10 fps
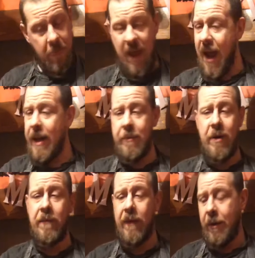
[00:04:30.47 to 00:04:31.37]
any bread
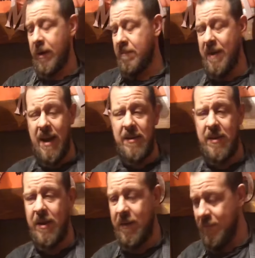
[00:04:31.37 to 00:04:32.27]
flour,
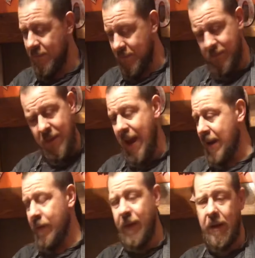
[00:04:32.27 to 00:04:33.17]
Asda,
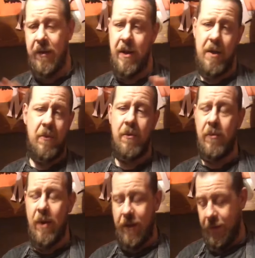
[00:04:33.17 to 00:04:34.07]
anything,
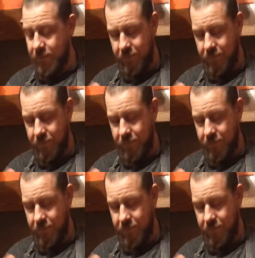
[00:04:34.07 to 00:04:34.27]
whatever.